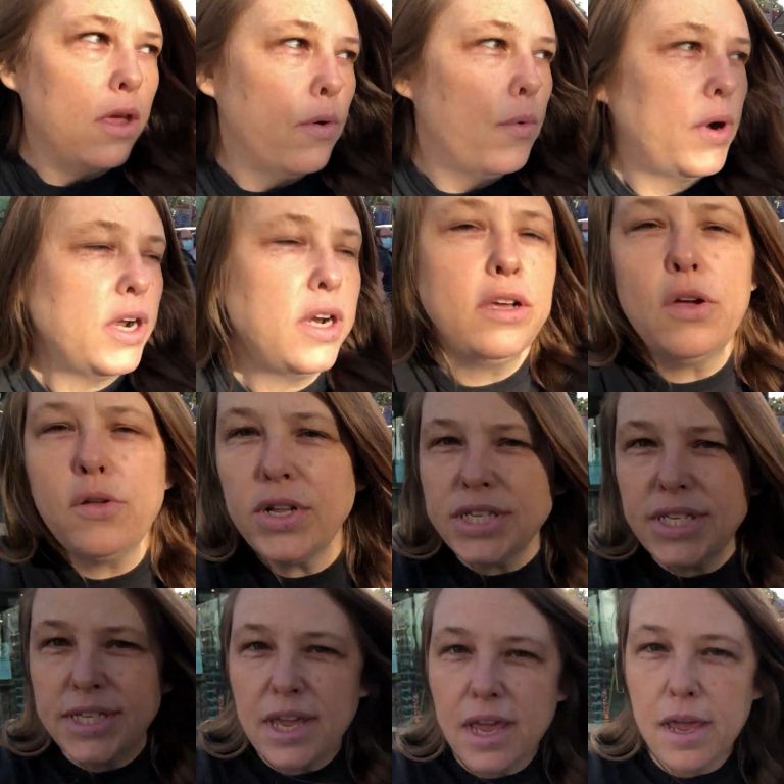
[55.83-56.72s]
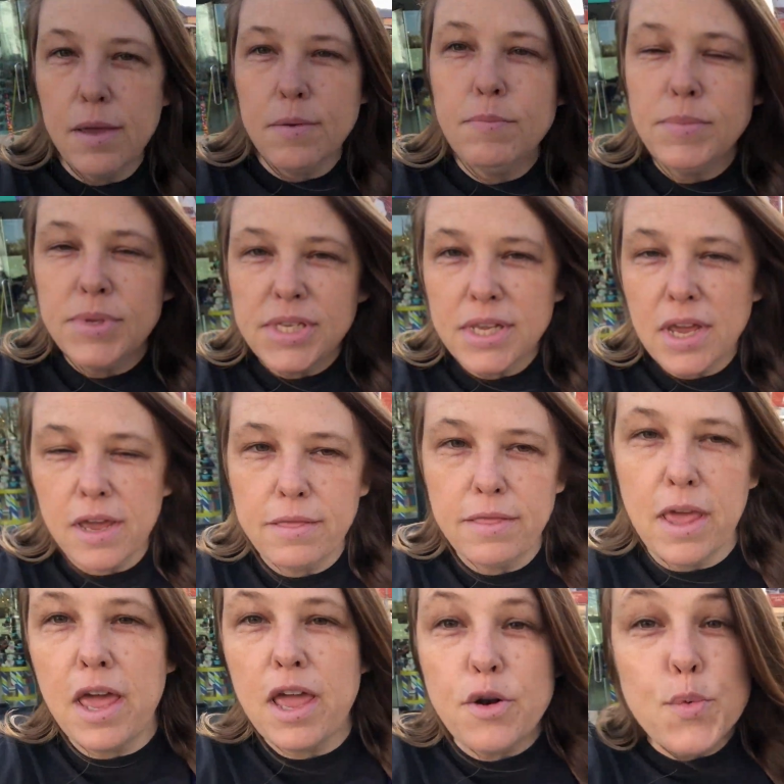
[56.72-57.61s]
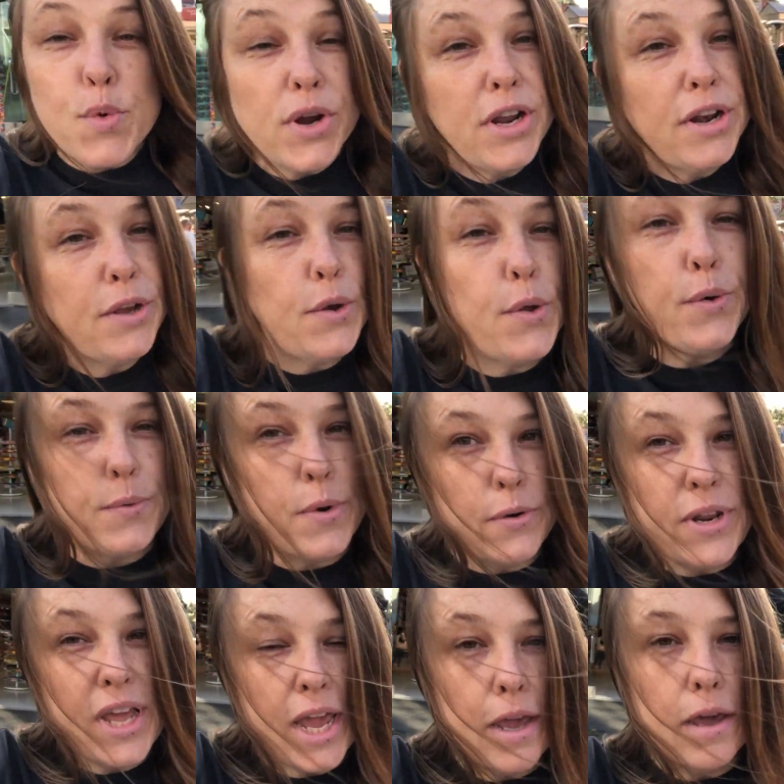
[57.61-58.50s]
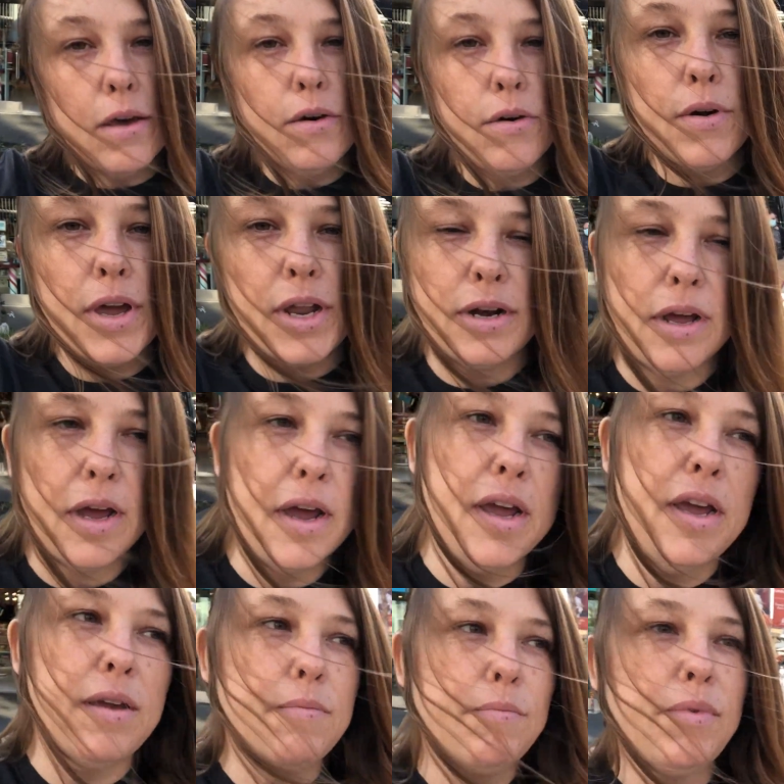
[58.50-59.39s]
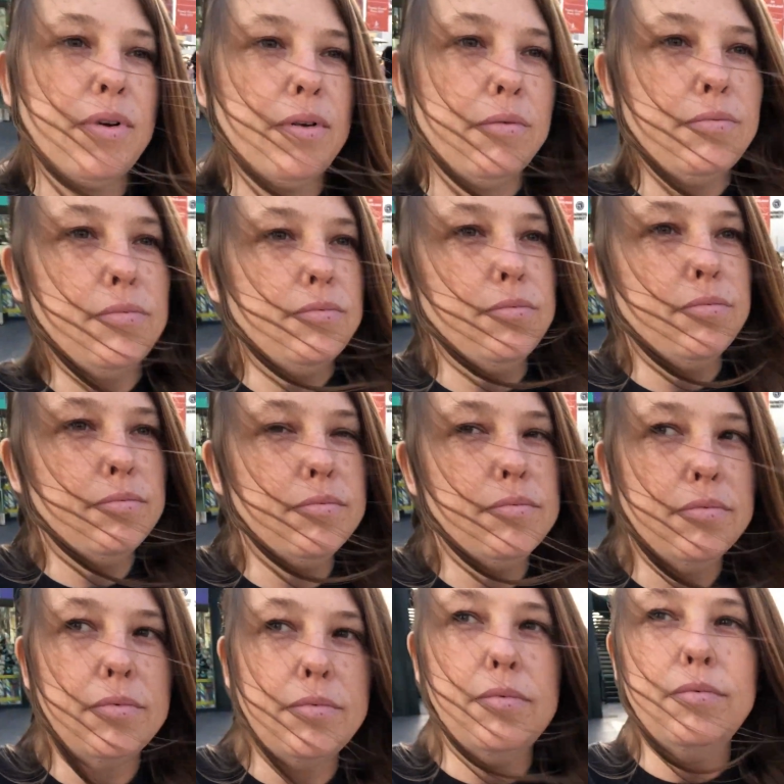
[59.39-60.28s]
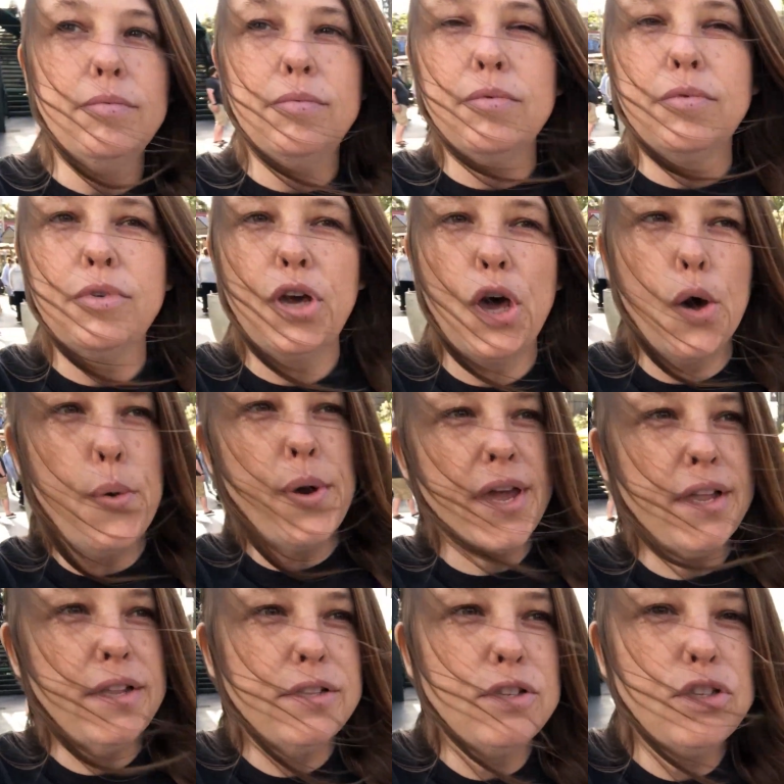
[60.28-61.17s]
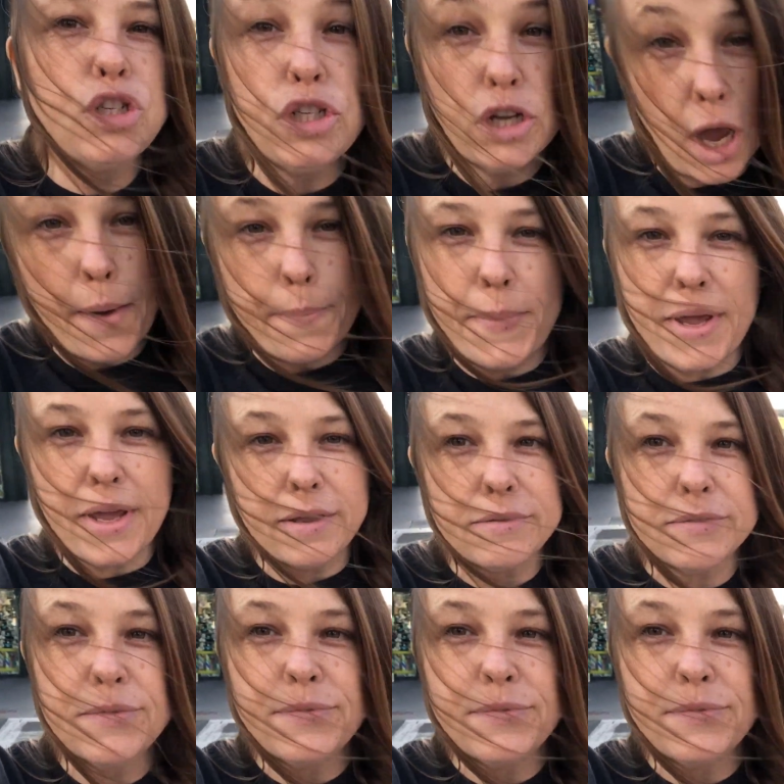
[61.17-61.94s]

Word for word: we're gonna go to Skims and then we're gonna go to Rodeo and I'm going shopping.